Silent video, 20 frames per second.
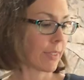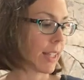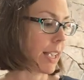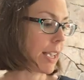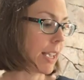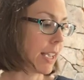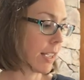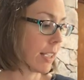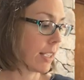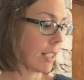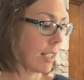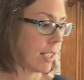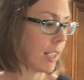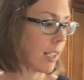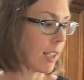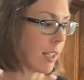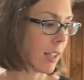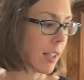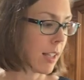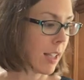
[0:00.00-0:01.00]
Okay.
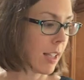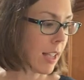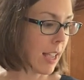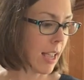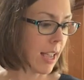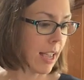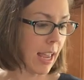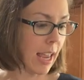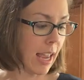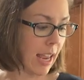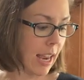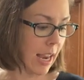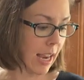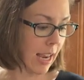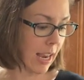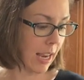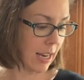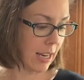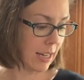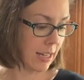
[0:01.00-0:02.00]

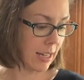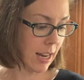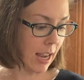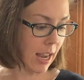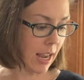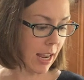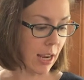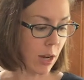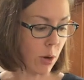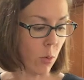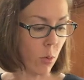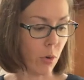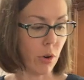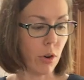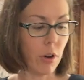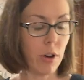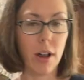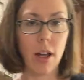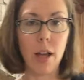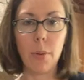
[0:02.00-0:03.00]
And a
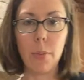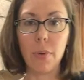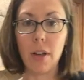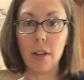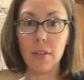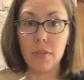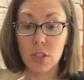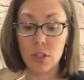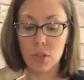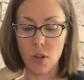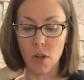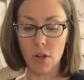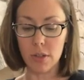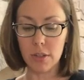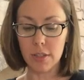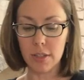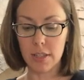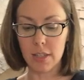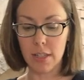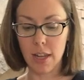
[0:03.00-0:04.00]
1/4 cup of
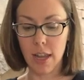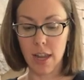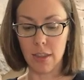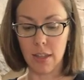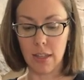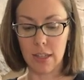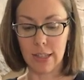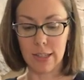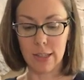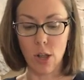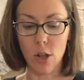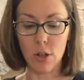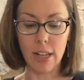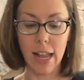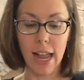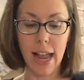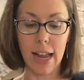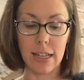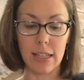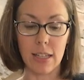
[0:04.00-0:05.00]
salt, and the salt
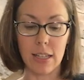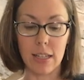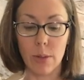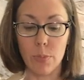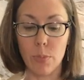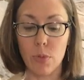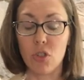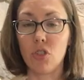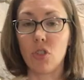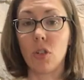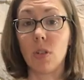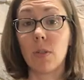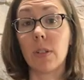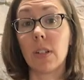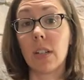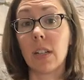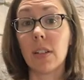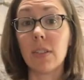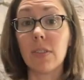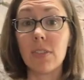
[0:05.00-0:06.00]
acts as a
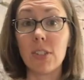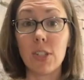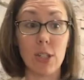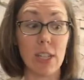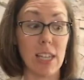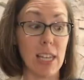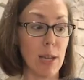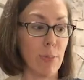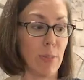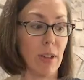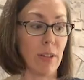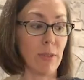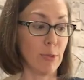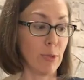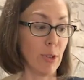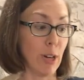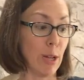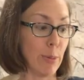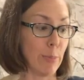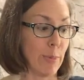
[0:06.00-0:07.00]
preservative to keep it
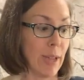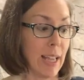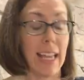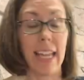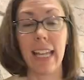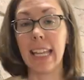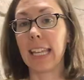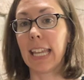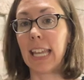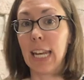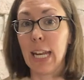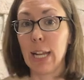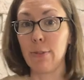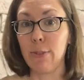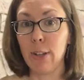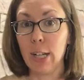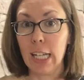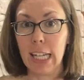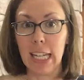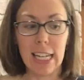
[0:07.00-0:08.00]
from getting
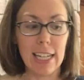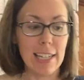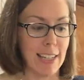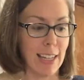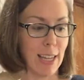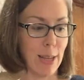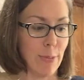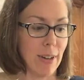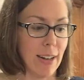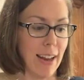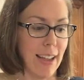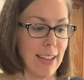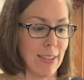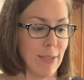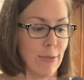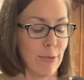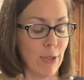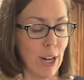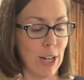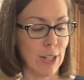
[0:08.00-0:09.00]
funky, to keep it nice
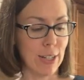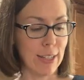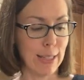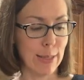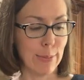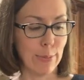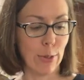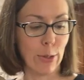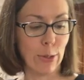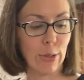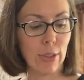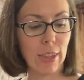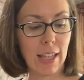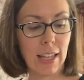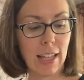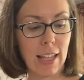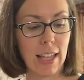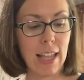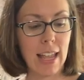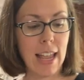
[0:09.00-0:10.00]
and fresh and smooth.
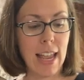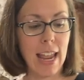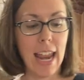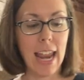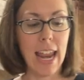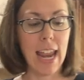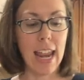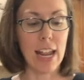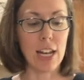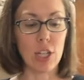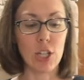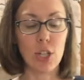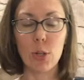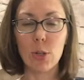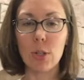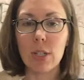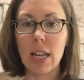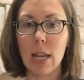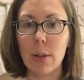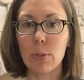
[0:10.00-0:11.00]
And 2
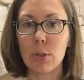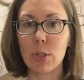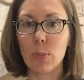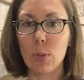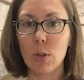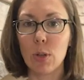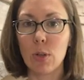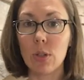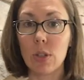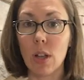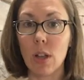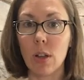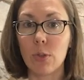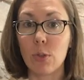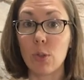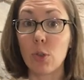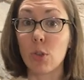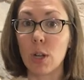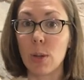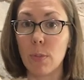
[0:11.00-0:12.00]
tablespoons of
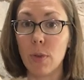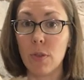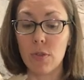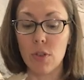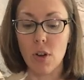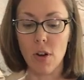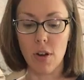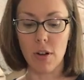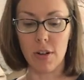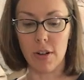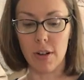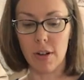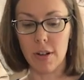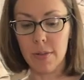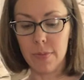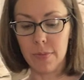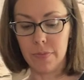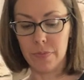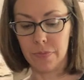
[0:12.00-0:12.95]
cream of tartar.